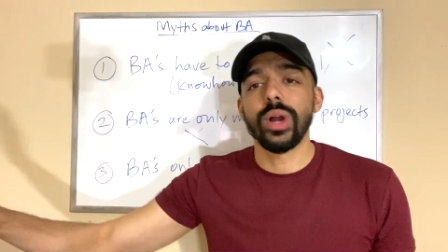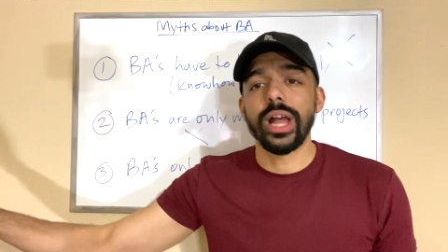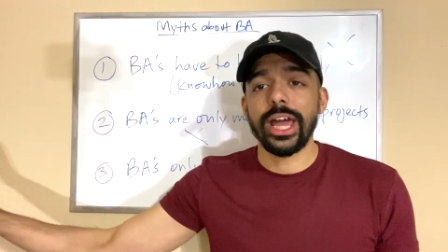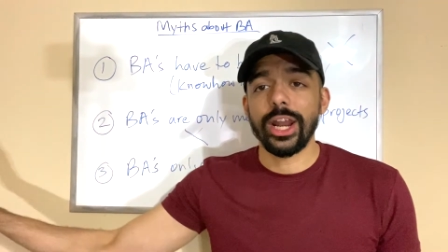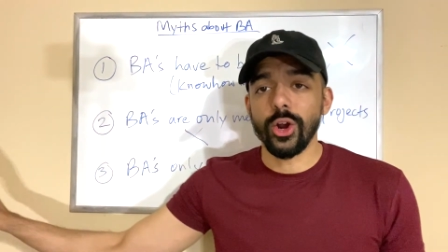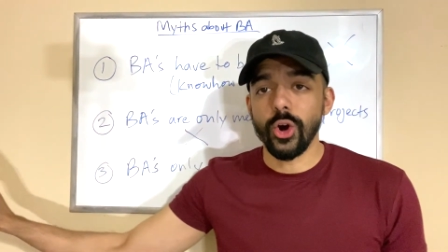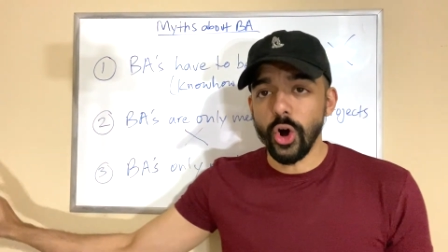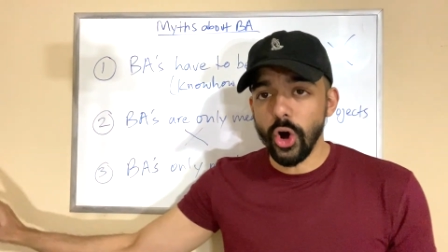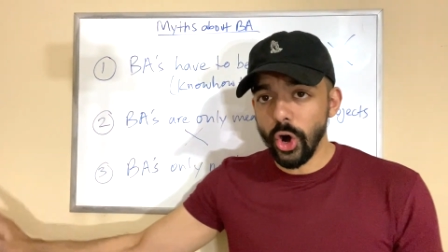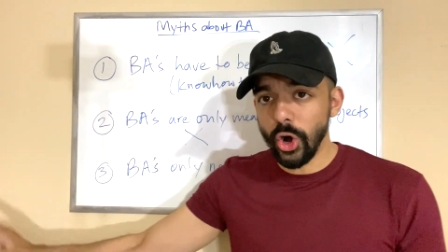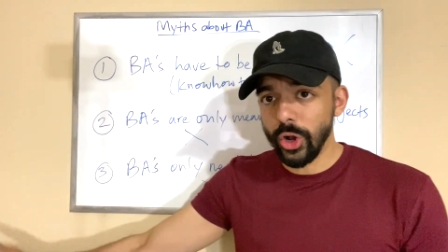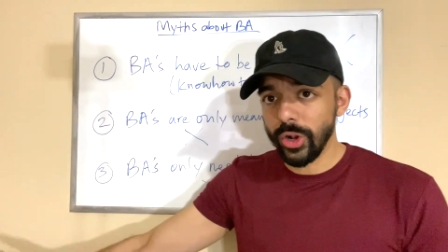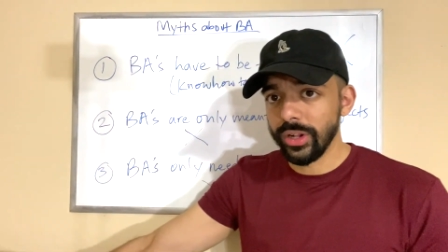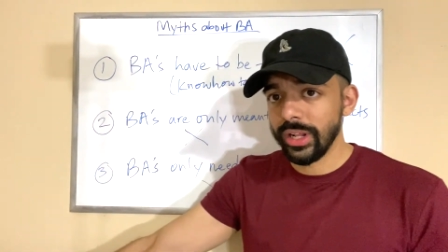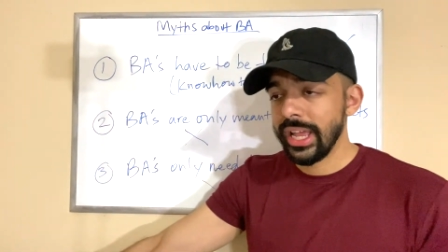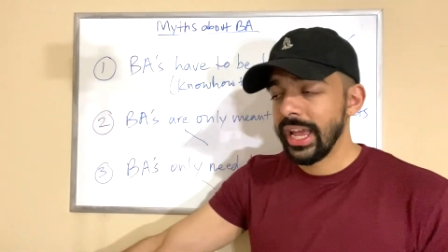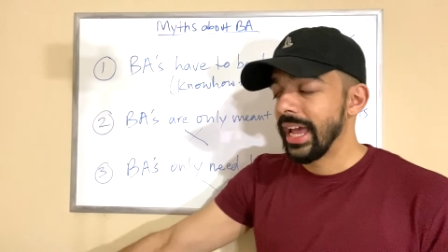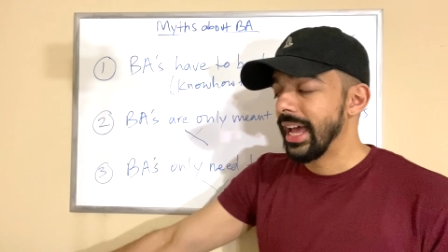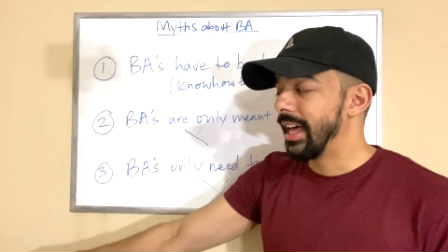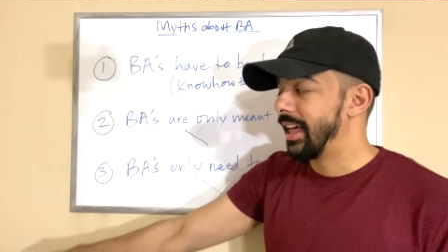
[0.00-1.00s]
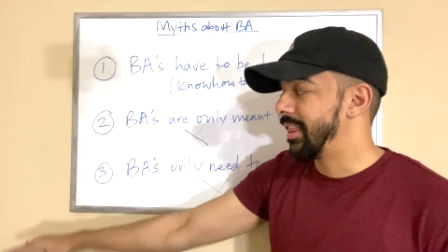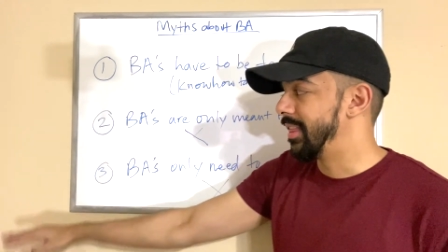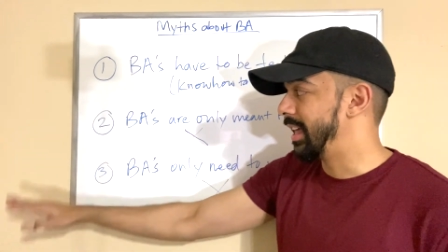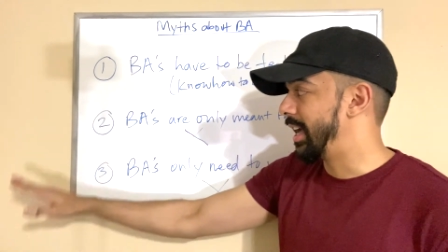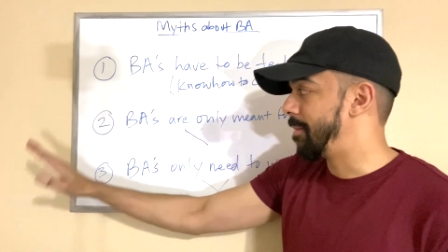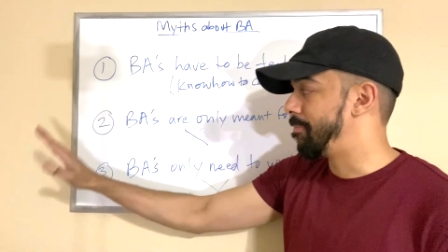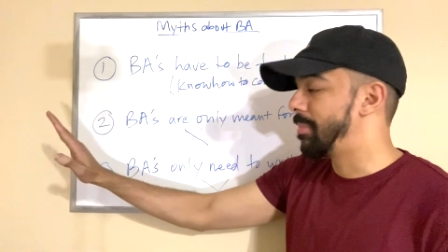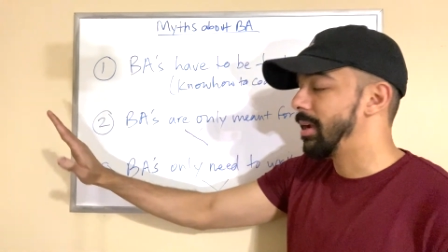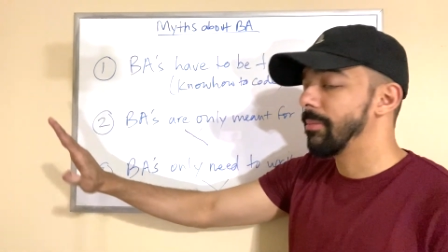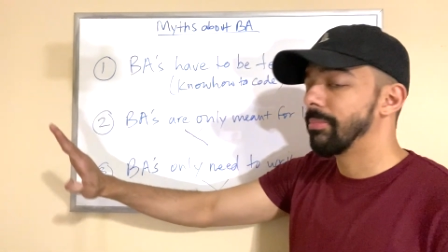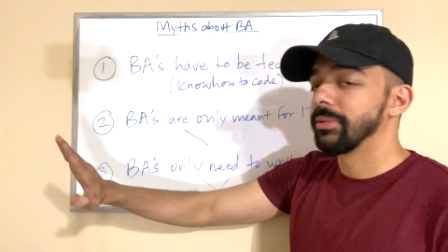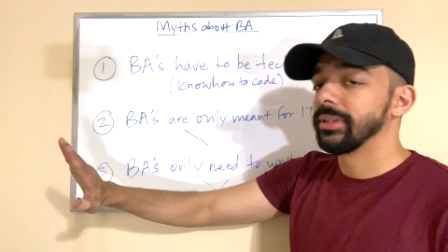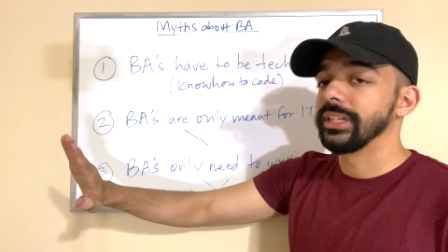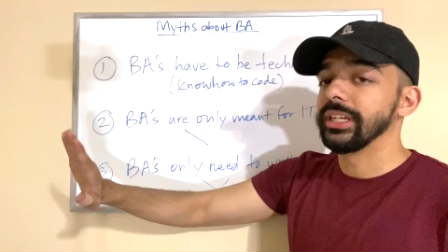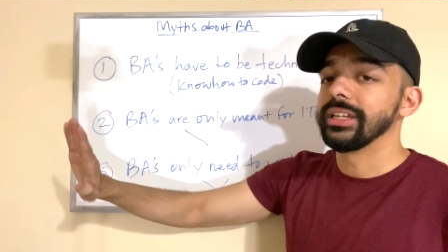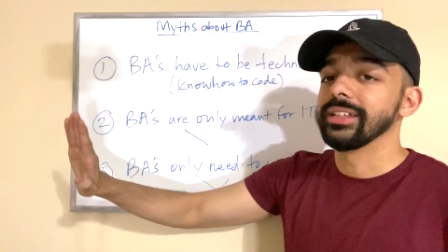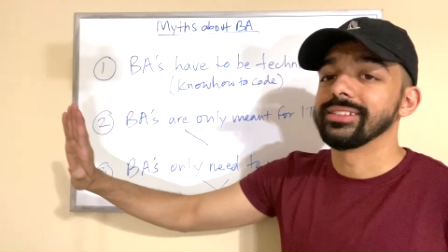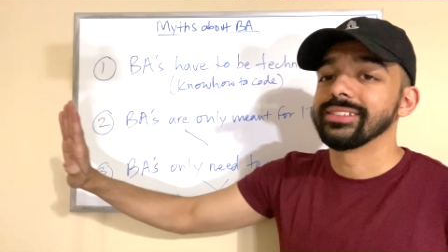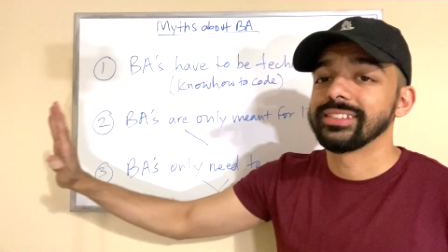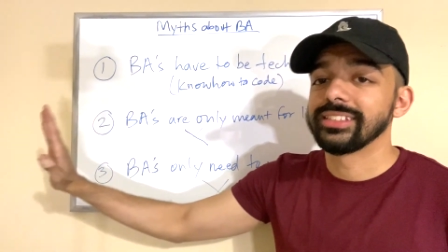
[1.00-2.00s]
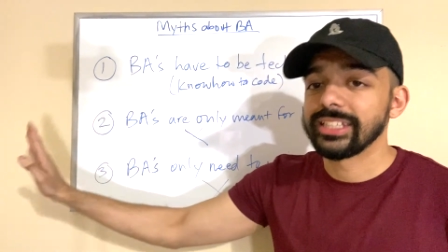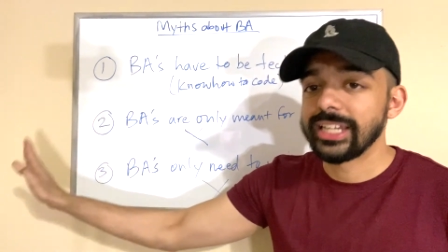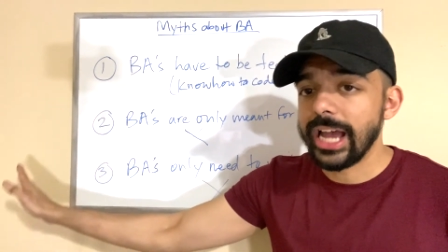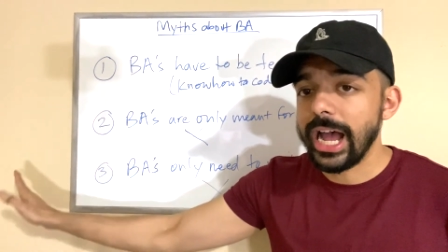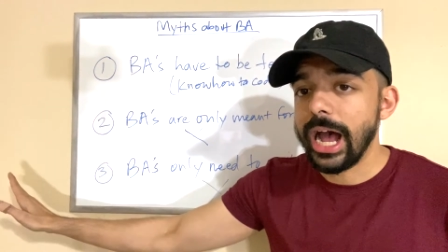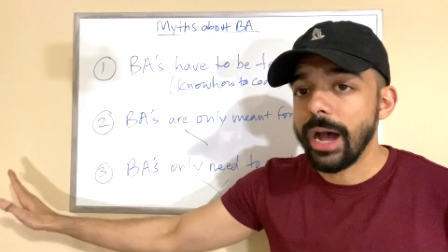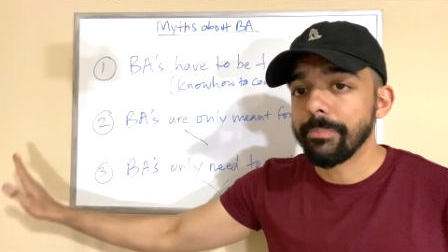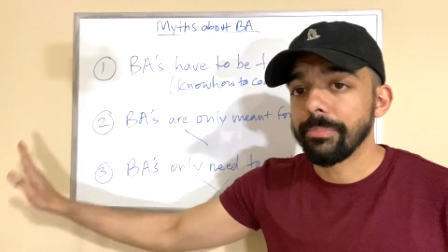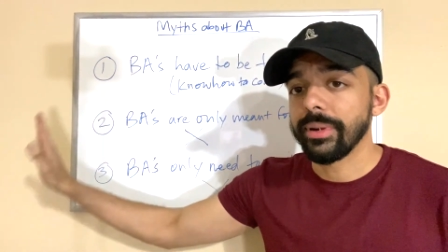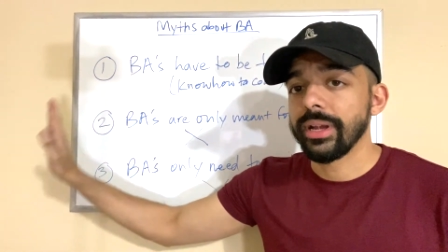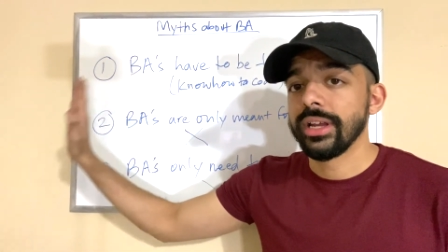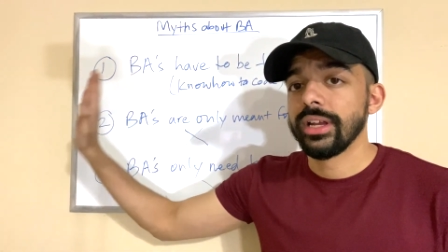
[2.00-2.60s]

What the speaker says: at all, that people need to stop,